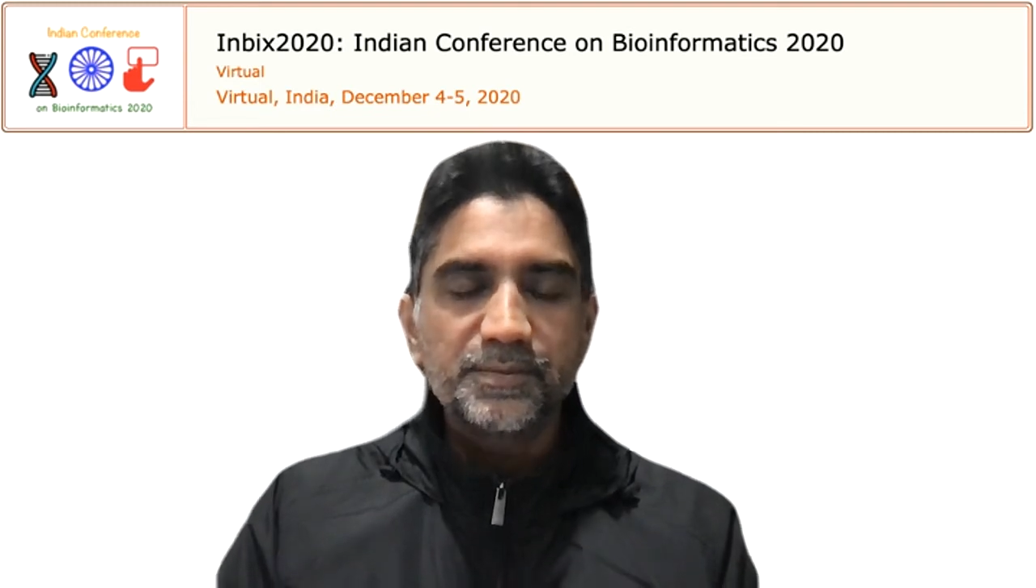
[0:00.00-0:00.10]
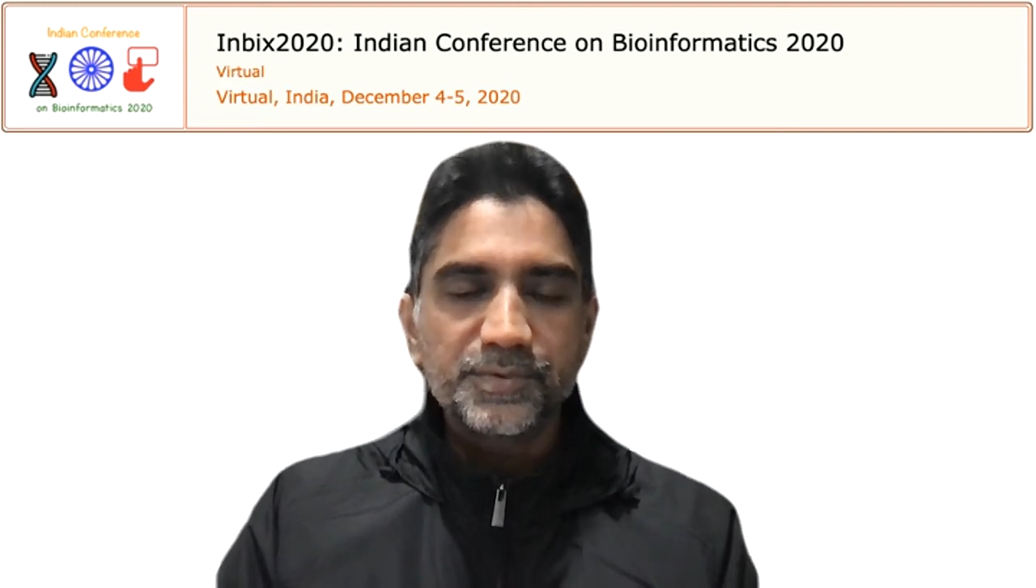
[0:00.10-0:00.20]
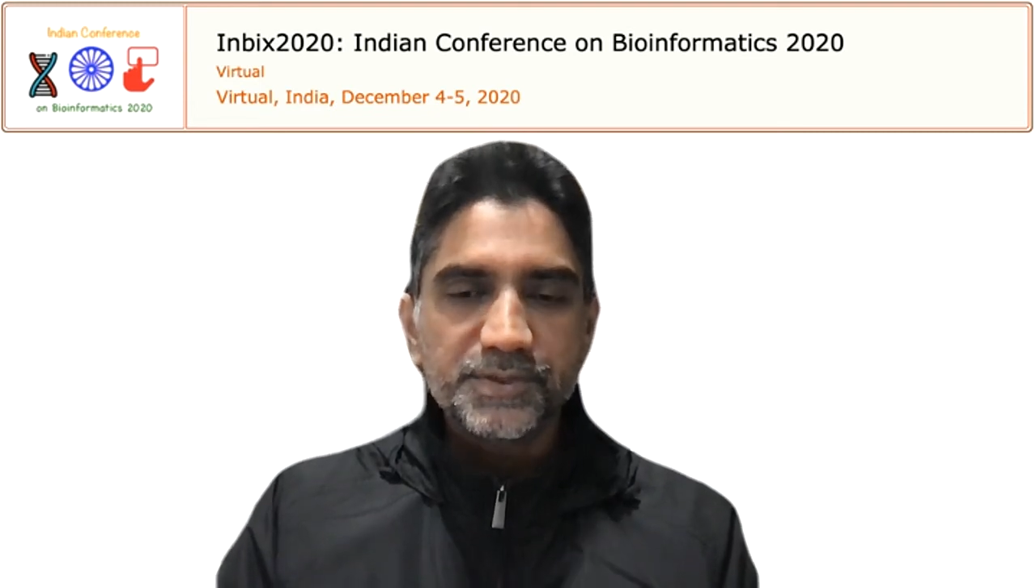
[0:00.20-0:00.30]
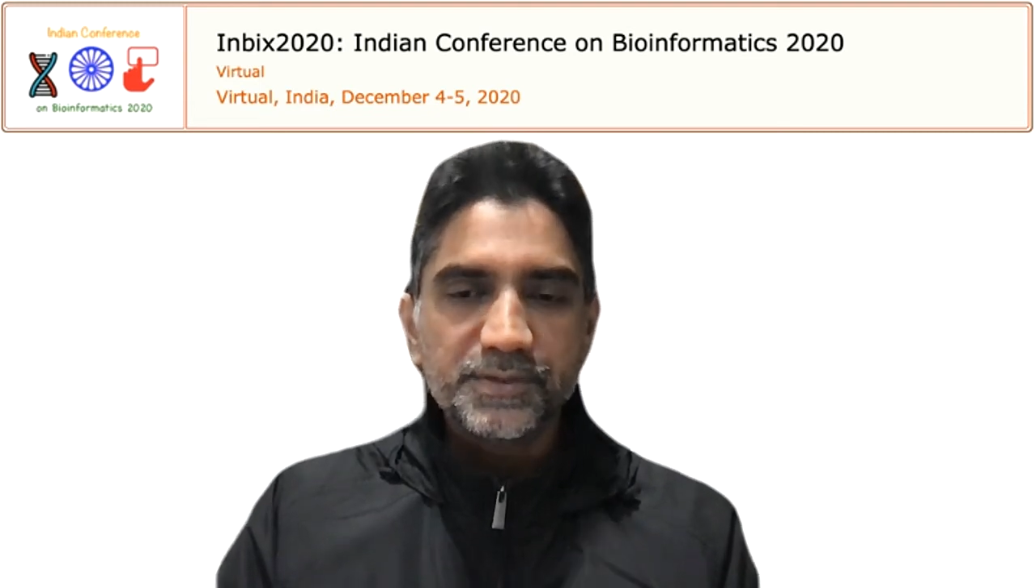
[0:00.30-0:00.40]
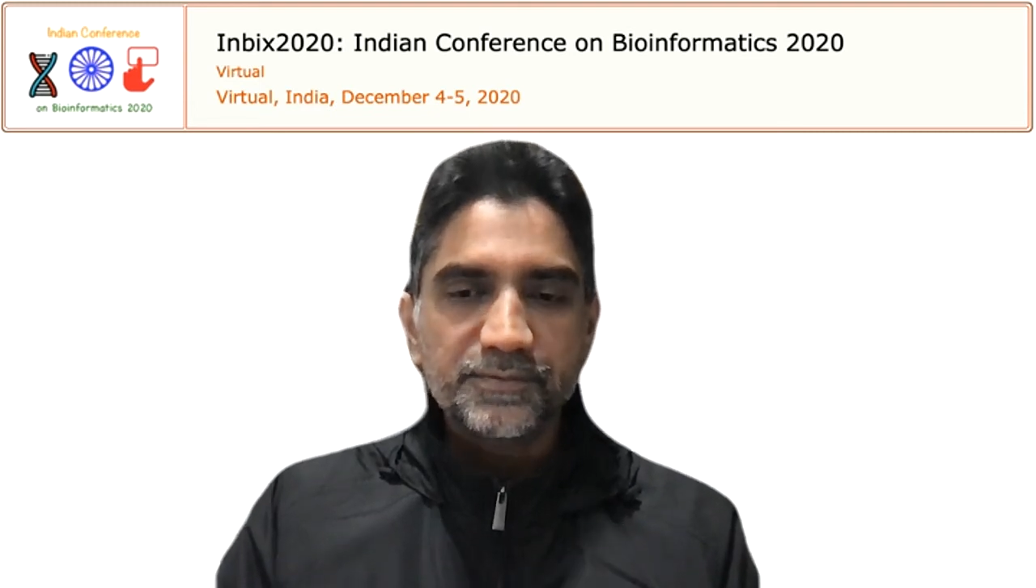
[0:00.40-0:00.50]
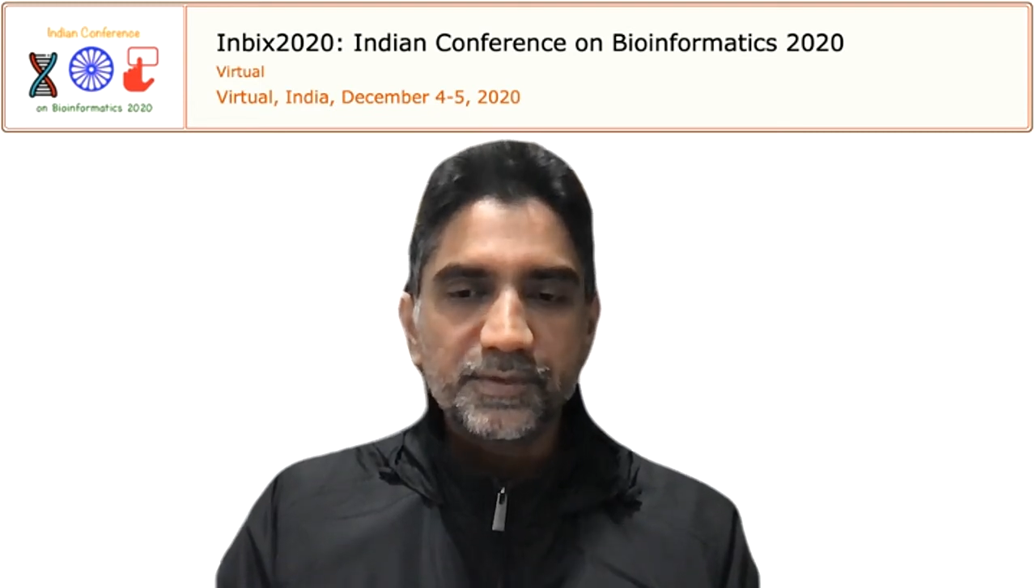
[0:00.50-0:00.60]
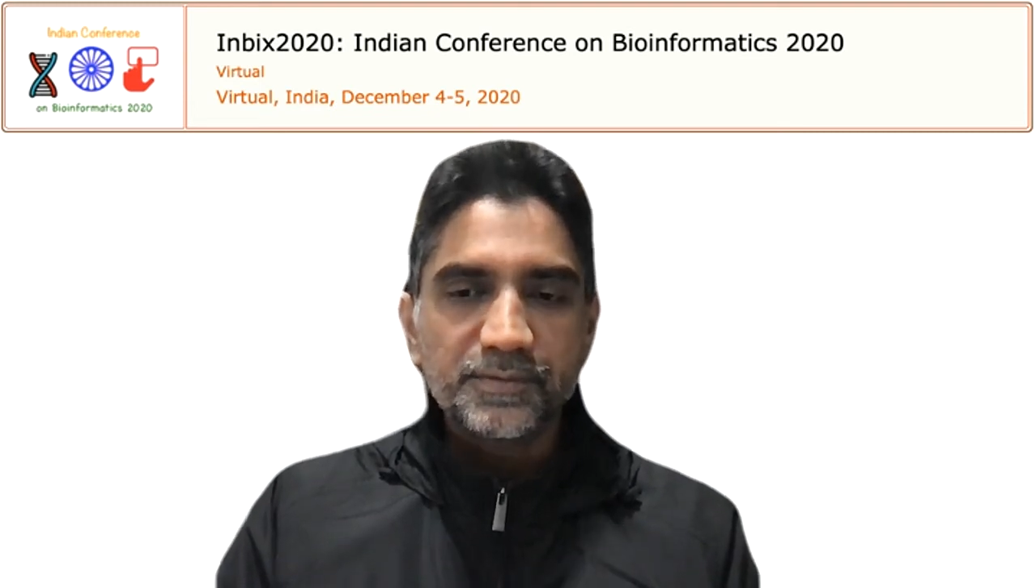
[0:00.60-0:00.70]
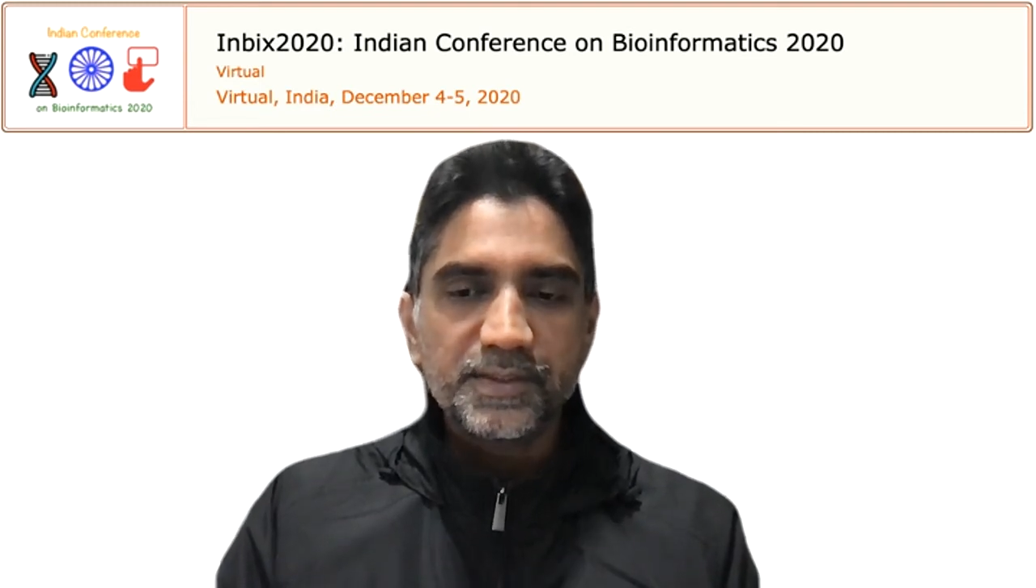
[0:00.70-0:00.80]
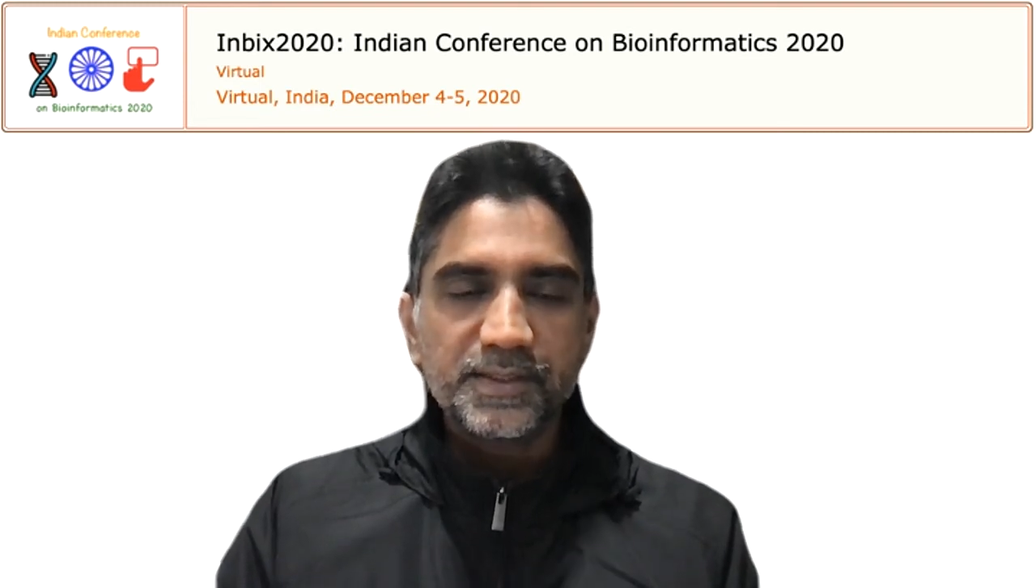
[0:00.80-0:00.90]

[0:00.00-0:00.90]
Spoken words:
push it forward.